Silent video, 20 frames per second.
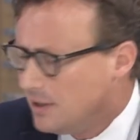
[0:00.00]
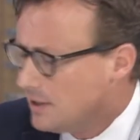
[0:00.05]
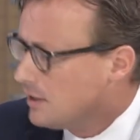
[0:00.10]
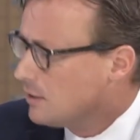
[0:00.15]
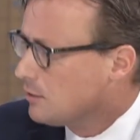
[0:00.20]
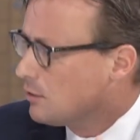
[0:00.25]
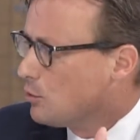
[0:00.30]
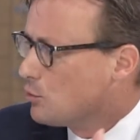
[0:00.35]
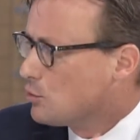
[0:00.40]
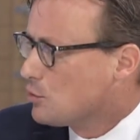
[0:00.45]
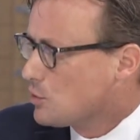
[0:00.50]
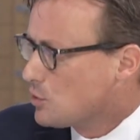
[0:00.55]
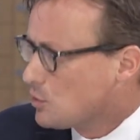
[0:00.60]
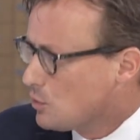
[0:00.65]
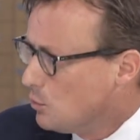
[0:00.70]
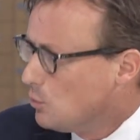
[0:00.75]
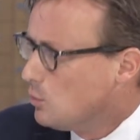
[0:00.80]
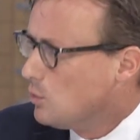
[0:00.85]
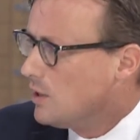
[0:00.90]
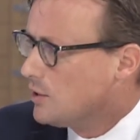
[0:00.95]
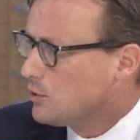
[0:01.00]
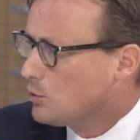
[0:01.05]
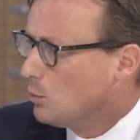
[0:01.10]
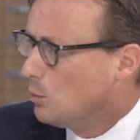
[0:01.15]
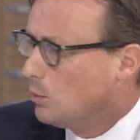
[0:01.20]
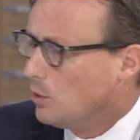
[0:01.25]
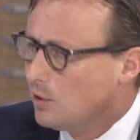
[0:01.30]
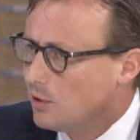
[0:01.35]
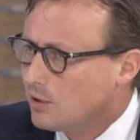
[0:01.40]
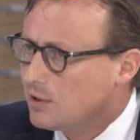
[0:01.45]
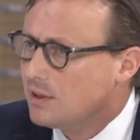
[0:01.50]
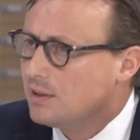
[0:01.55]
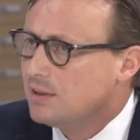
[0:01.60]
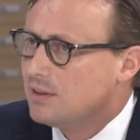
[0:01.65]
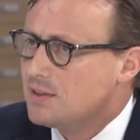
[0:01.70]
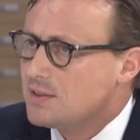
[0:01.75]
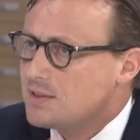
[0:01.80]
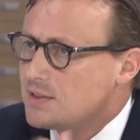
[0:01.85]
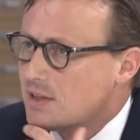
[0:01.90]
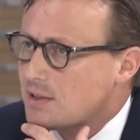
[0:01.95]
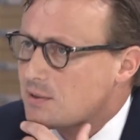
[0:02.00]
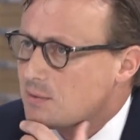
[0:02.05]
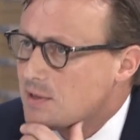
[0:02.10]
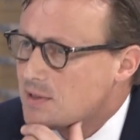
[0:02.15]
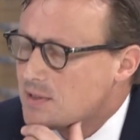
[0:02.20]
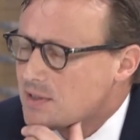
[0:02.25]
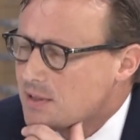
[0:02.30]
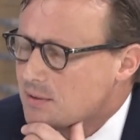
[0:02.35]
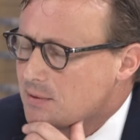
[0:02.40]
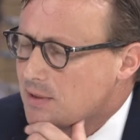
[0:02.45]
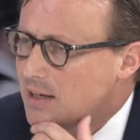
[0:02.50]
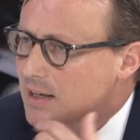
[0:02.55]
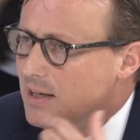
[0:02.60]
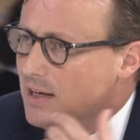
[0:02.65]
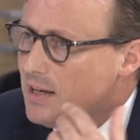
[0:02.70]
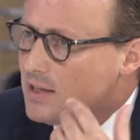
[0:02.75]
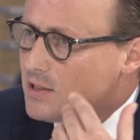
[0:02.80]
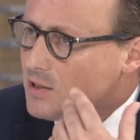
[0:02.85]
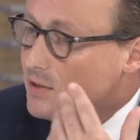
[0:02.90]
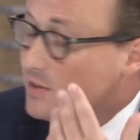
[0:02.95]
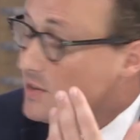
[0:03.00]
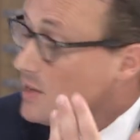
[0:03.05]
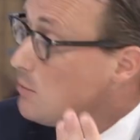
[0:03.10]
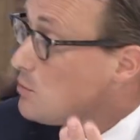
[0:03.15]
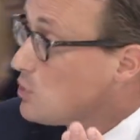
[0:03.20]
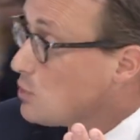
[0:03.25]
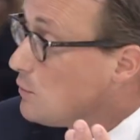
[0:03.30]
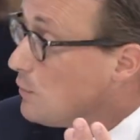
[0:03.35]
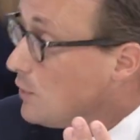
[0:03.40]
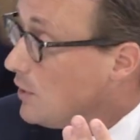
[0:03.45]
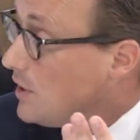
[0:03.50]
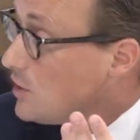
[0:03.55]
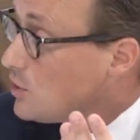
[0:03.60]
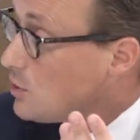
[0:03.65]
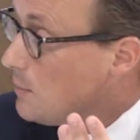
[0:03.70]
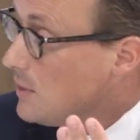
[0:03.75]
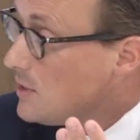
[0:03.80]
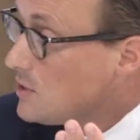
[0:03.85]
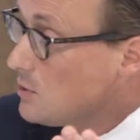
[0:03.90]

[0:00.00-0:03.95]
can go to school and to work, and et cetera, et cetera. So the same is true for nature-based